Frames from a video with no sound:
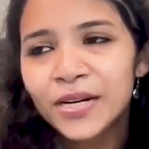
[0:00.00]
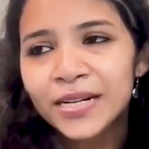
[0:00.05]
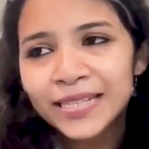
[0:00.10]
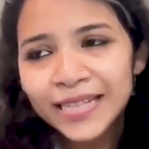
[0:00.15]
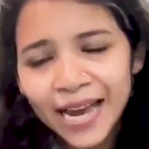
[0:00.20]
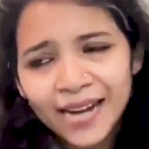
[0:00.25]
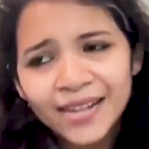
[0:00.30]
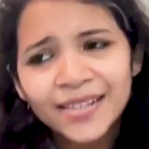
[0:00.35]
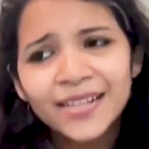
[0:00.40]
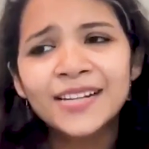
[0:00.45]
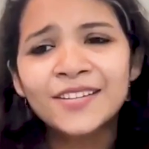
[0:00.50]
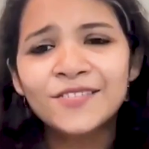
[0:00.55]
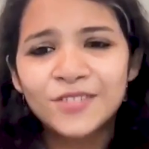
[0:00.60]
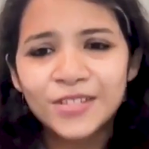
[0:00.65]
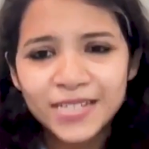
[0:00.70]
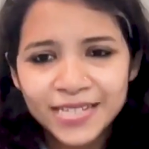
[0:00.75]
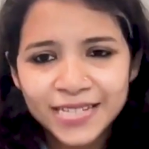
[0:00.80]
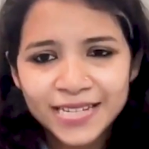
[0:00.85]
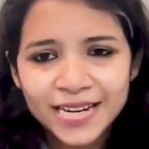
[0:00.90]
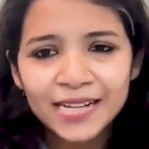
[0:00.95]
it can get
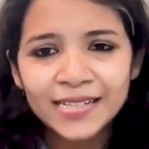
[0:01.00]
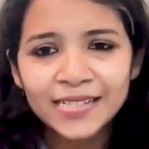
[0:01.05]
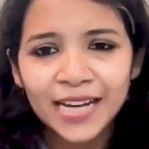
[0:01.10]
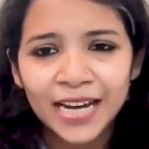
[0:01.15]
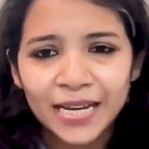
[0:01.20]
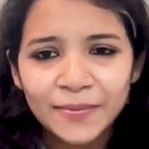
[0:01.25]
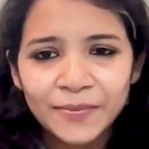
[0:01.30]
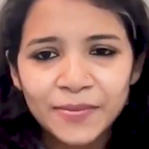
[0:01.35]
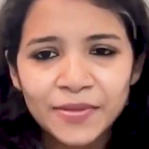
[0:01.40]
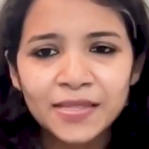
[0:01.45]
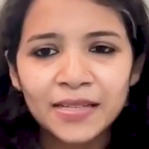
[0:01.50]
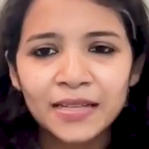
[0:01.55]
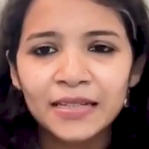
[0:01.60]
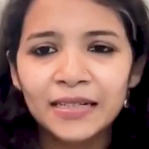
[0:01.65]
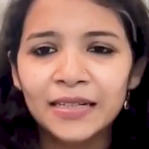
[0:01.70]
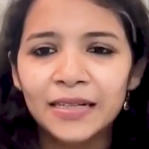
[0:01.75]
tricky at times,